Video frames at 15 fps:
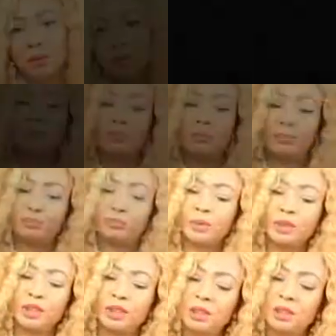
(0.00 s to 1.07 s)
just
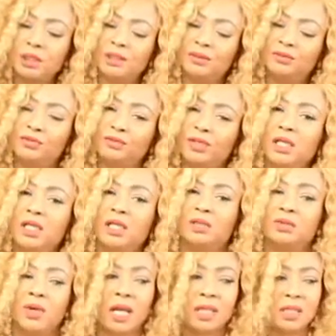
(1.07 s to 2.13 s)
pushes it really
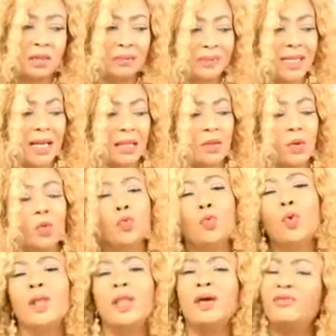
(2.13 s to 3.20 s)
to extremes that
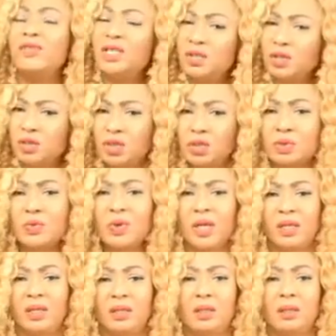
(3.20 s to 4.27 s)
whatever you're
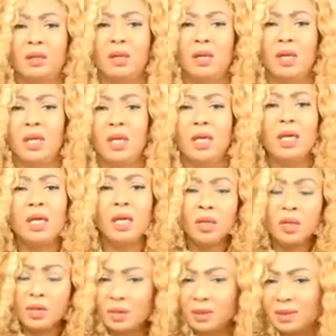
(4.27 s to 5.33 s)
doing,
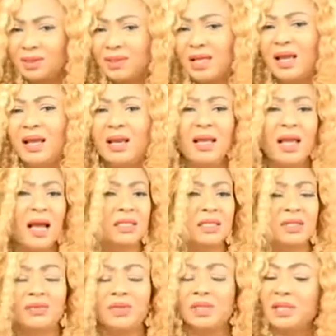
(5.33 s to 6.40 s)
in your daily
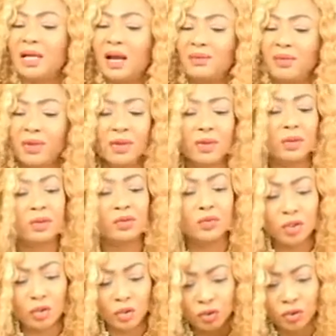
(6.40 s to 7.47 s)
activity, everything you're
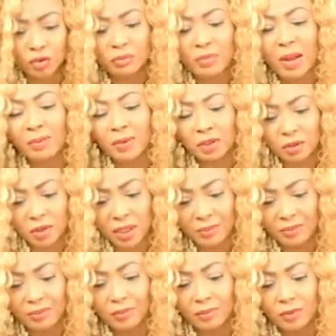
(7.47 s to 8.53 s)
doing, you should remember to
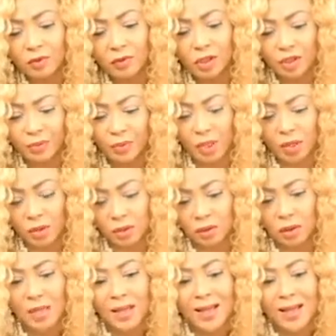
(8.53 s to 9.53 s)
keep worshiping God